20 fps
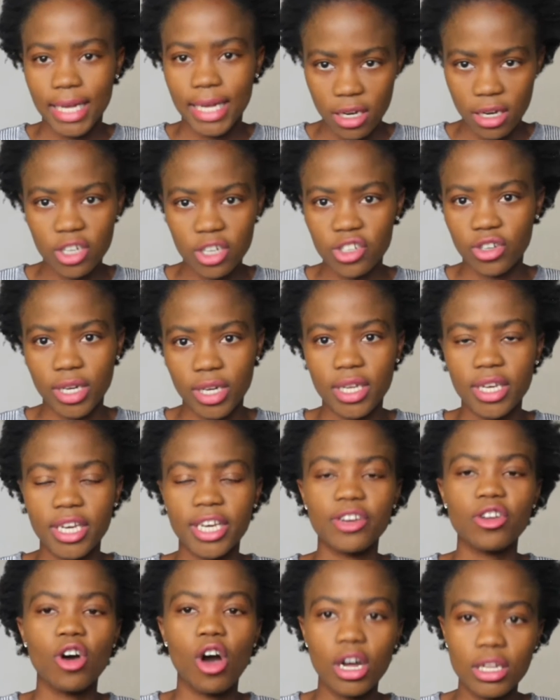literally
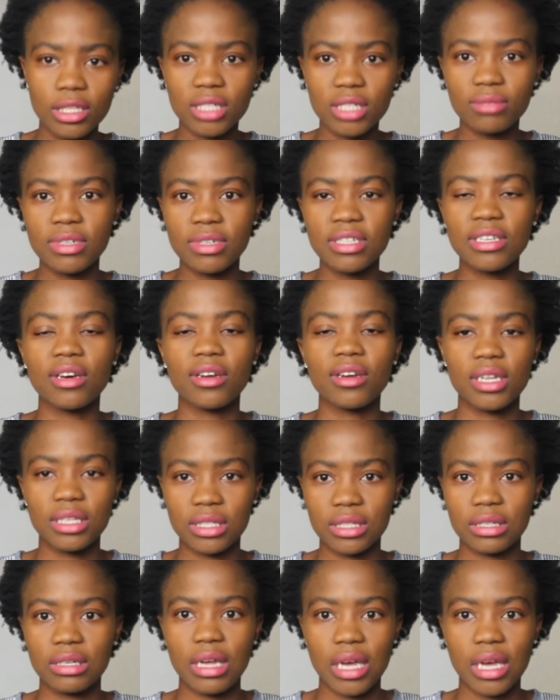it haunted me down
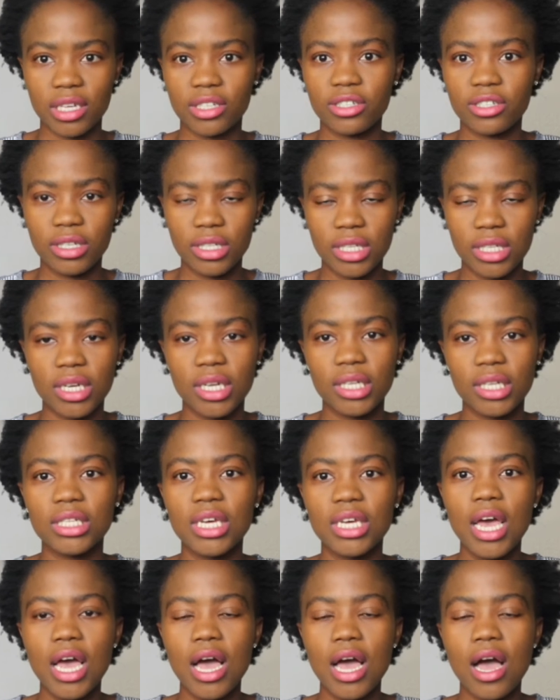until i actually did it
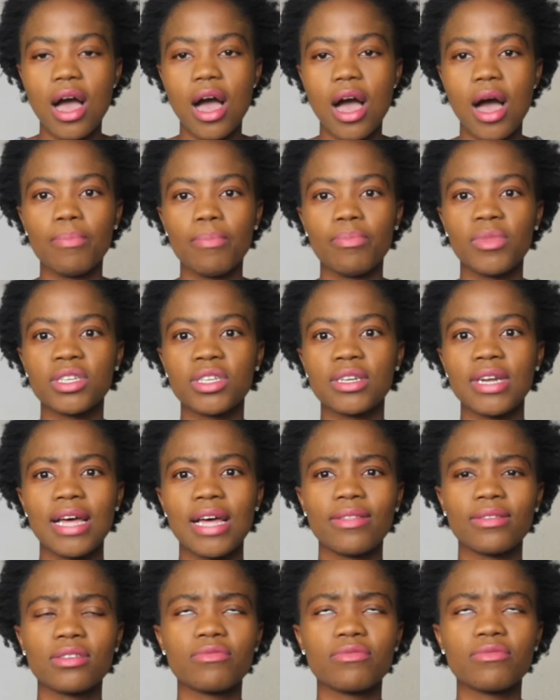um, there's
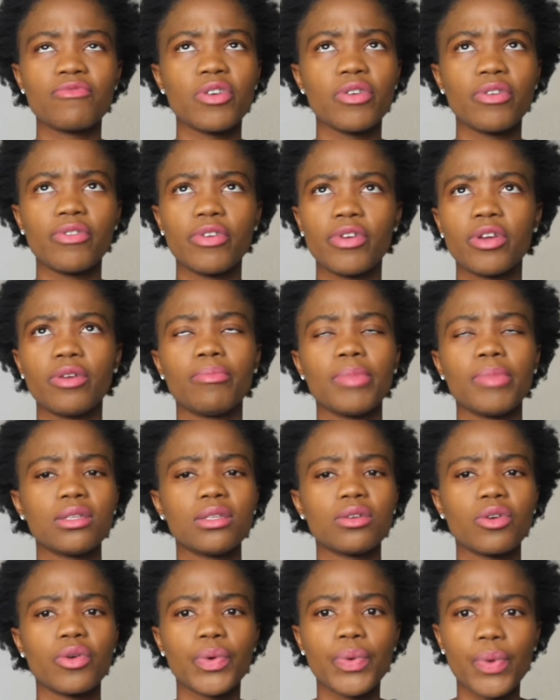another there's a very very
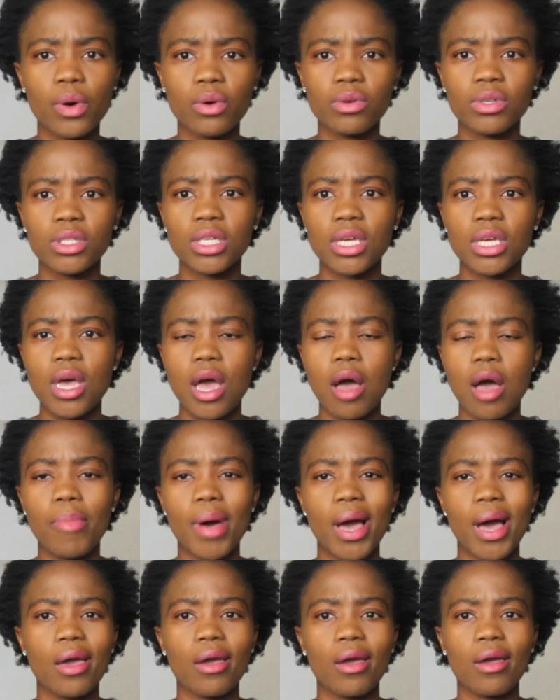amazing quote
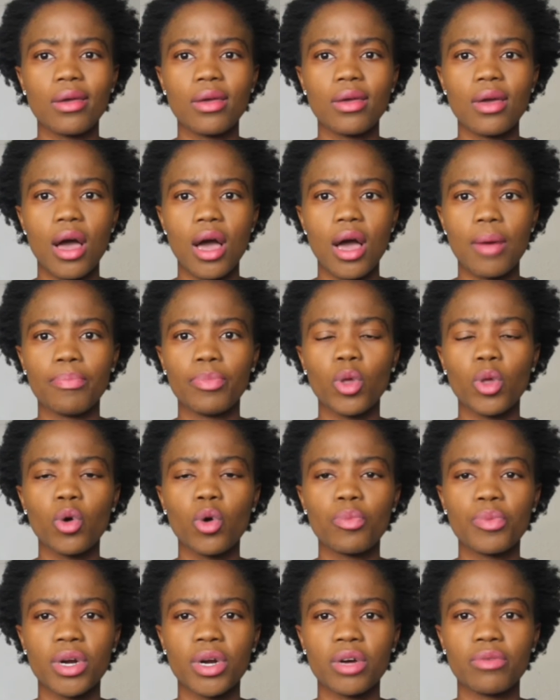by um,
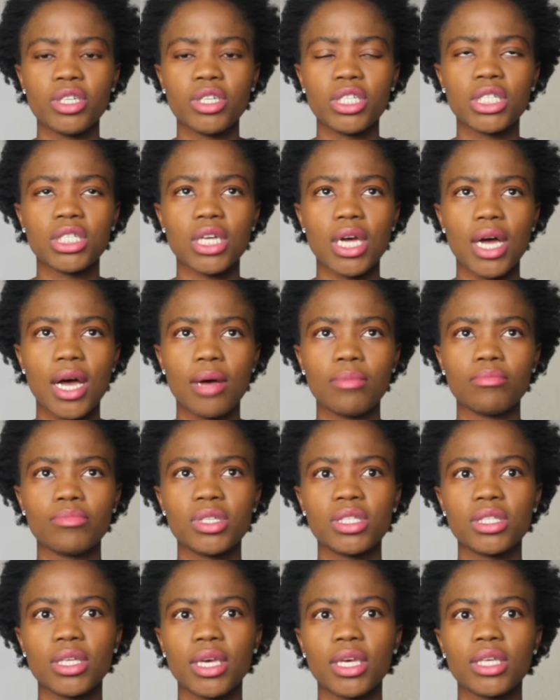oprah which um,
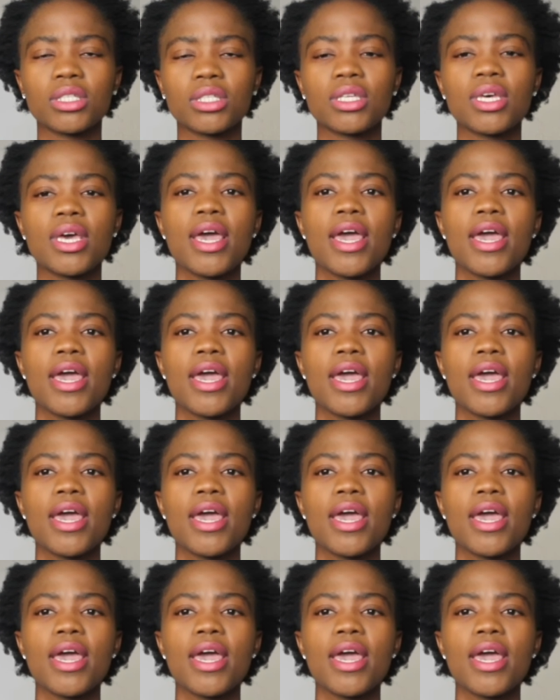says